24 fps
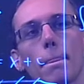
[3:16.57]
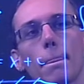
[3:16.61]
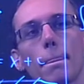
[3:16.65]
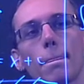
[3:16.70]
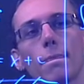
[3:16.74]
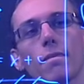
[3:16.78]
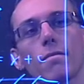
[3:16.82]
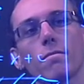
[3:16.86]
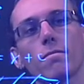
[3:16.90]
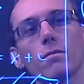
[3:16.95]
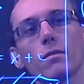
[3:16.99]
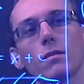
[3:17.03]

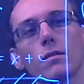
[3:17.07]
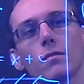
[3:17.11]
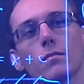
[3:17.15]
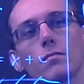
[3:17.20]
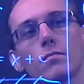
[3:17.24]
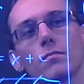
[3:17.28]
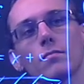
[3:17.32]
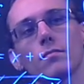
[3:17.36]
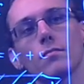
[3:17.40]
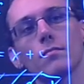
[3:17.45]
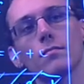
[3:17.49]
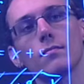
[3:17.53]

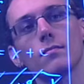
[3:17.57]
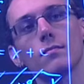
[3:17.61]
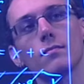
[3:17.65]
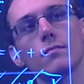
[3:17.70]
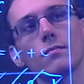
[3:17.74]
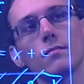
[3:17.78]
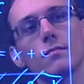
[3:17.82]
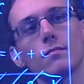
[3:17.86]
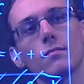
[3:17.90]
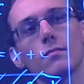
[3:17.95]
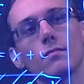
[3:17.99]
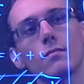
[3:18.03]

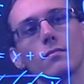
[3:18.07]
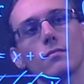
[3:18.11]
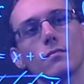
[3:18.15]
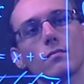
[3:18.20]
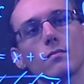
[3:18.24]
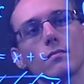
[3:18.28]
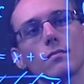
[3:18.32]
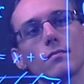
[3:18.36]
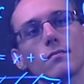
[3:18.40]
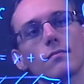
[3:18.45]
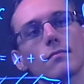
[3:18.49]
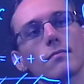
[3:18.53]

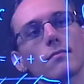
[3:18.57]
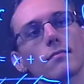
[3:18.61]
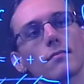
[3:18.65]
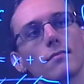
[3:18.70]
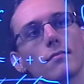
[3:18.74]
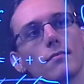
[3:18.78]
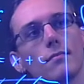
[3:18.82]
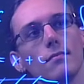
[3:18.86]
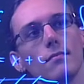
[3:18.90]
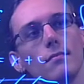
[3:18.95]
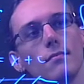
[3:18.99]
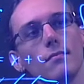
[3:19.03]

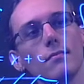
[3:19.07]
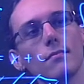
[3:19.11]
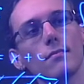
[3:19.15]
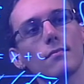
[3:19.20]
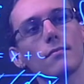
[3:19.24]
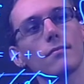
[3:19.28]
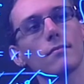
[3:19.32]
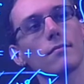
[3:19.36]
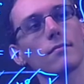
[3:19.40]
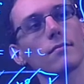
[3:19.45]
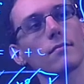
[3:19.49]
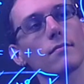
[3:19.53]

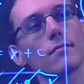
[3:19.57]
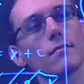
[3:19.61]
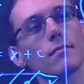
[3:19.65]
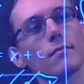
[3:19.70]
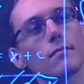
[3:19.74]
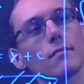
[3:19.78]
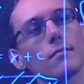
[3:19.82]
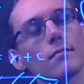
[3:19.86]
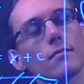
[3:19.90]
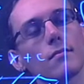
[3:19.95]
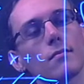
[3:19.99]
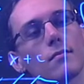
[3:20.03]

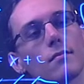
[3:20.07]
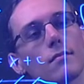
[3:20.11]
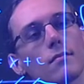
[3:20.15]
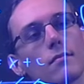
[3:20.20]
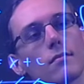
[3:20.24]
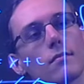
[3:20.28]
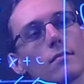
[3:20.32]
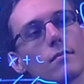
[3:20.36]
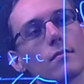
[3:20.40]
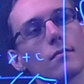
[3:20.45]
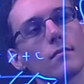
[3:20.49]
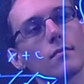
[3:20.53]

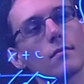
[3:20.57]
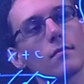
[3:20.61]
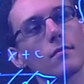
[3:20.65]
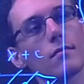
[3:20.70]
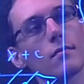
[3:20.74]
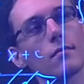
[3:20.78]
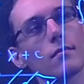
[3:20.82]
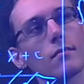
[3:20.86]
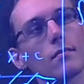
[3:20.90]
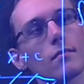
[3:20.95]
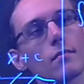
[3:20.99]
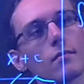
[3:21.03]

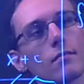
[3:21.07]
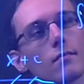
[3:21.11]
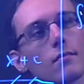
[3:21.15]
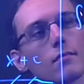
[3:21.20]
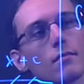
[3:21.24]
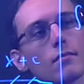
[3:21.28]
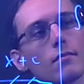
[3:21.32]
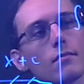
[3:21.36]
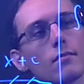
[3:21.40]
(silence)